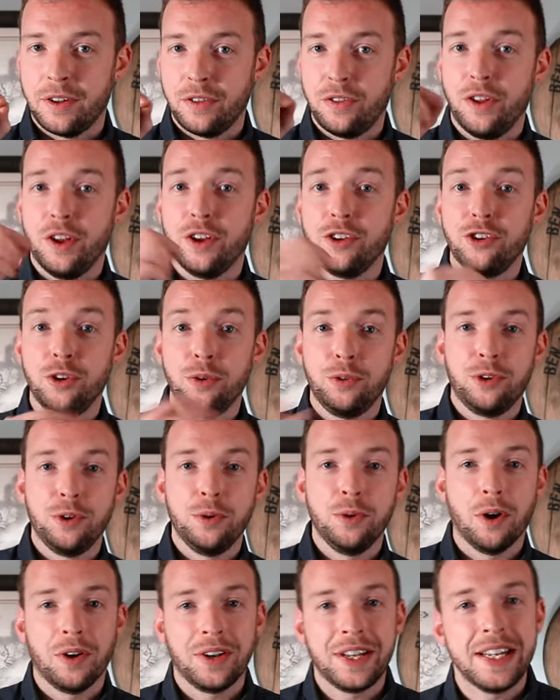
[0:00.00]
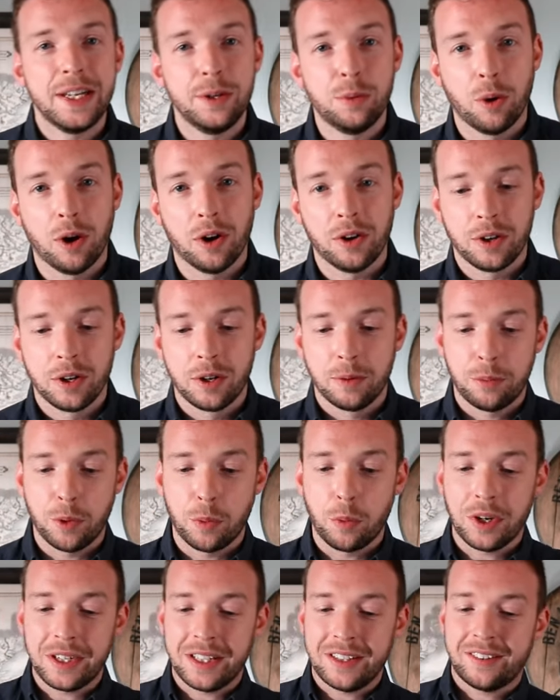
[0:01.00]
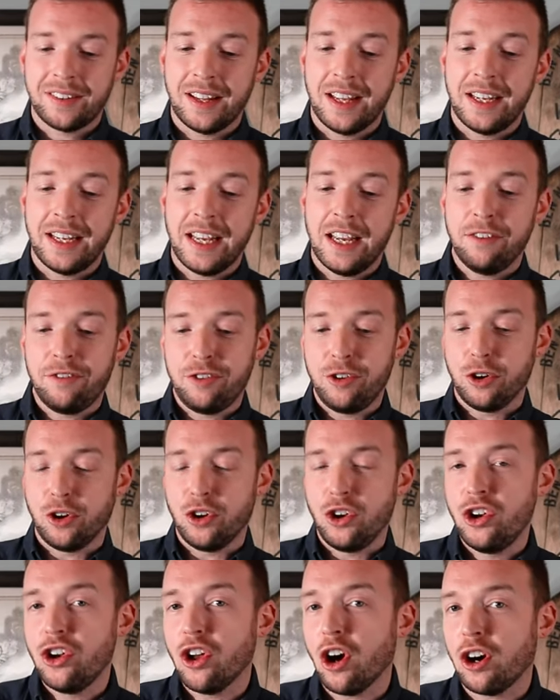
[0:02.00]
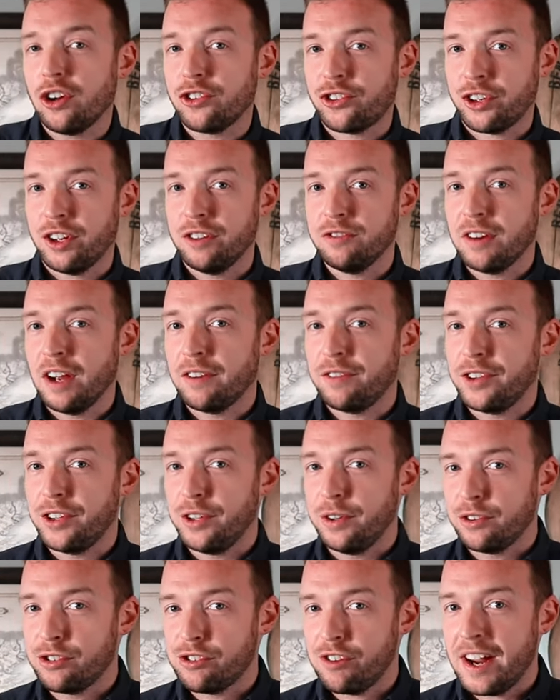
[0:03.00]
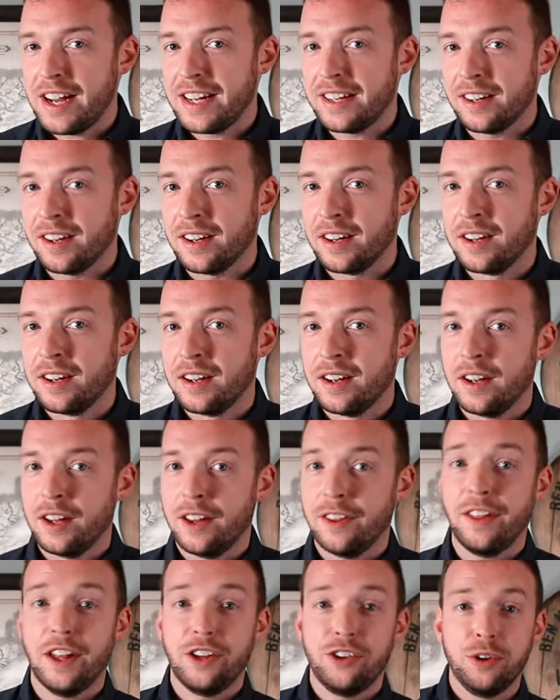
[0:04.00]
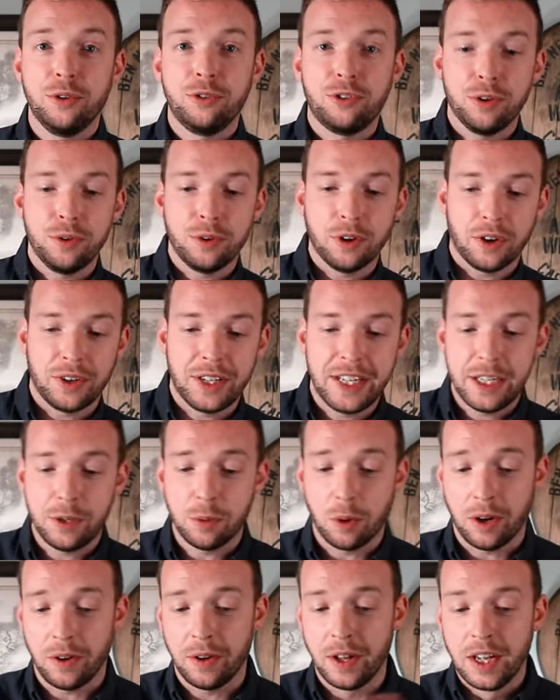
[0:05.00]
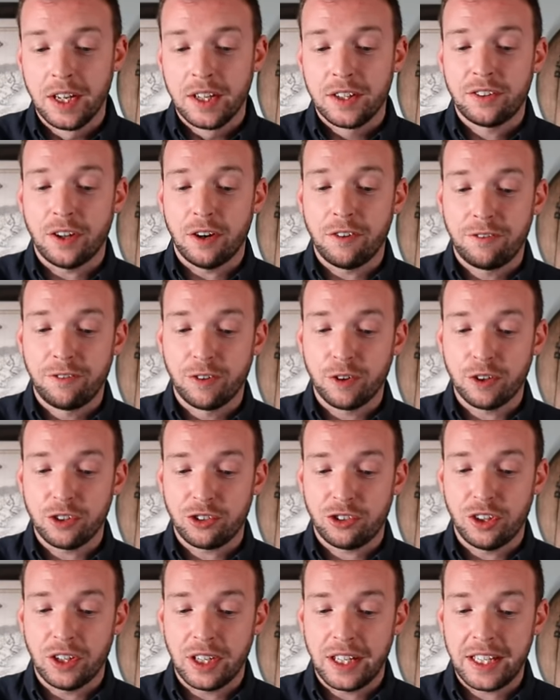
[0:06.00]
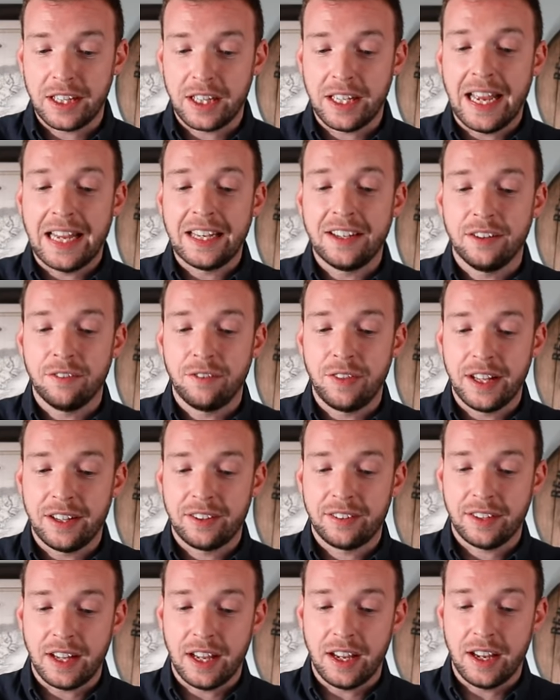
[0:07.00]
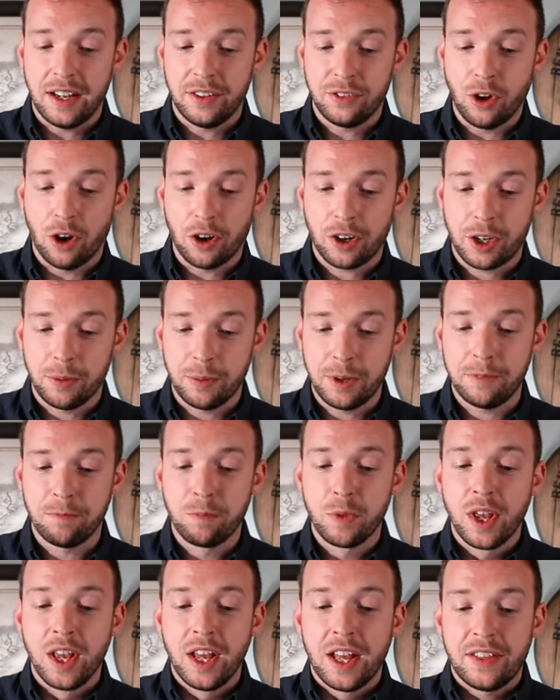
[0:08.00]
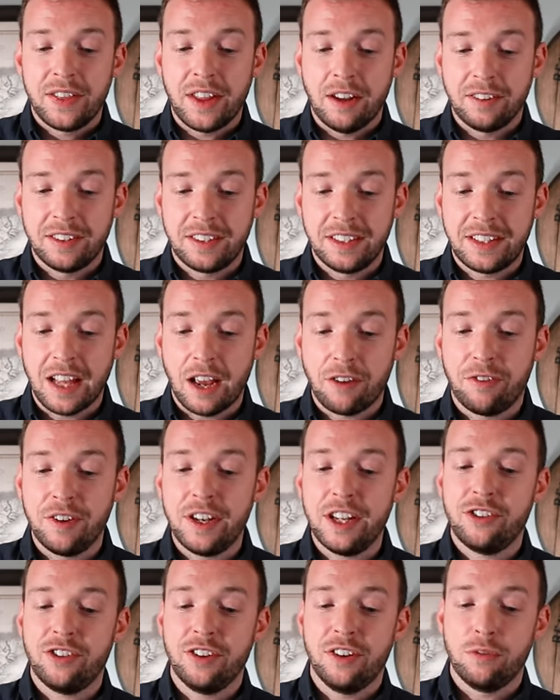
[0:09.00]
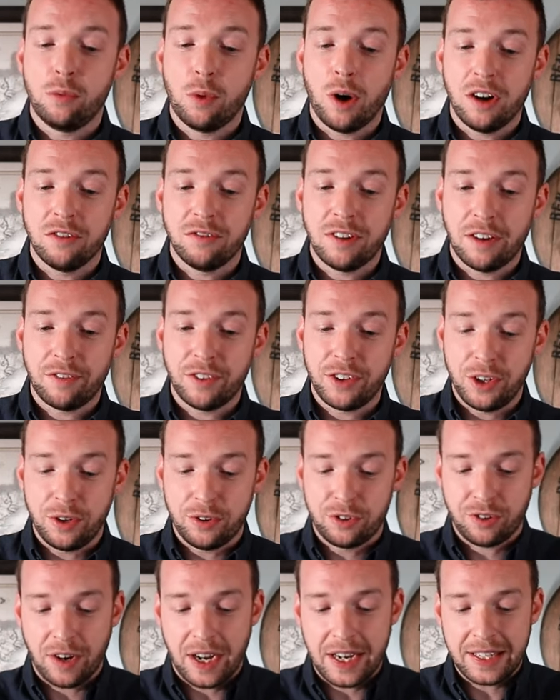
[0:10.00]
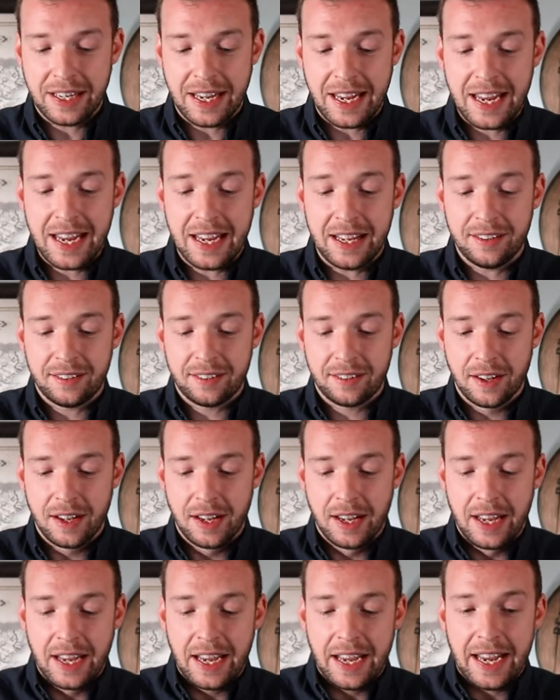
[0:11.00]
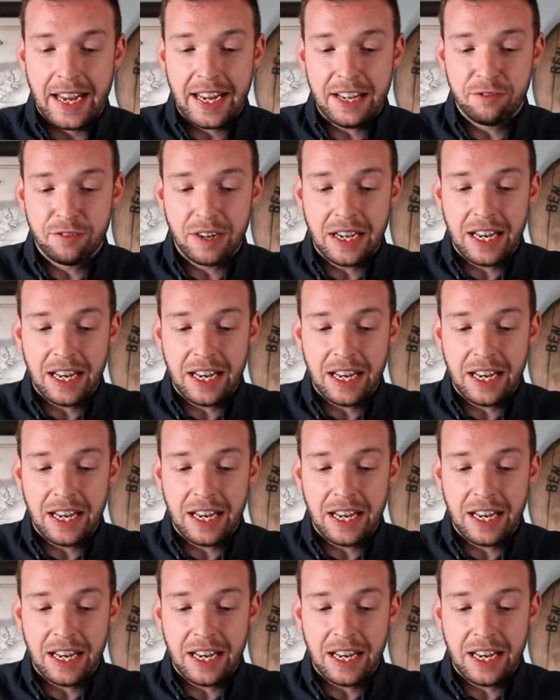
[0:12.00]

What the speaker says: that you do not need one, but what it's saying, if you're not a revenue trader, then you do not need one. So fortunately, at the end of this document, there is a definition of what a revenue trader is in